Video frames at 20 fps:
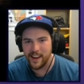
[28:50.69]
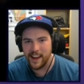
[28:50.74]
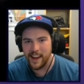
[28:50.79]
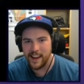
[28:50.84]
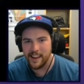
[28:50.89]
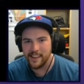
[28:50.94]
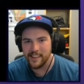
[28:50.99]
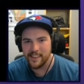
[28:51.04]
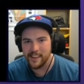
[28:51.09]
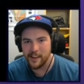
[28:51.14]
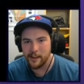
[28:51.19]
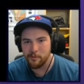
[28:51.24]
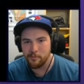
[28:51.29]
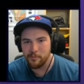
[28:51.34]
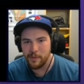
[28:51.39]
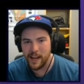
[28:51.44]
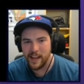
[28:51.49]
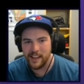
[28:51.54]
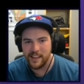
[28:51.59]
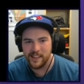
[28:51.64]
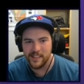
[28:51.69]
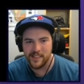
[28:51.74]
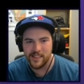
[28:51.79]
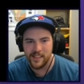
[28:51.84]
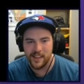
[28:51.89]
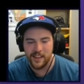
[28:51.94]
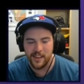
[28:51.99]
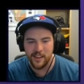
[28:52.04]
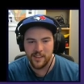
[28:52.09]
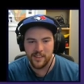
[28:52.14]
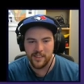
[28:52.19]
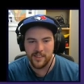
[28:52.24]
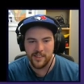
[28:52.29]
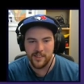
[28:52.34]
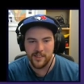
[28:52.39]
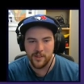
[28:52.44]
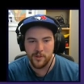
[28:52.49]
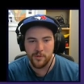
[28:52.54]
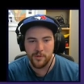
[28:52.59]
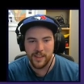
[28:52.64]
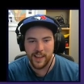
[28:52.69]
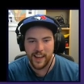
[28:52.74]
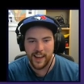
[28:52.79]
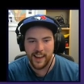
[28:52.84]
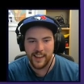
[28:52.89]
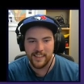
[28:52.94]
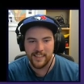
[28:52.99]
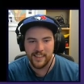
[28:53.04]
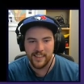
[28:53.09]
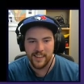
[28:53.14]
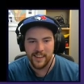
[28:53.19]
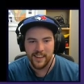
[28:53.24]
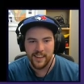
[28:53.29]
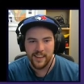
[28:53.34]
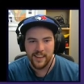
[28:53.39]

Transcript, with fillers: I hadn't like managed to, to do that.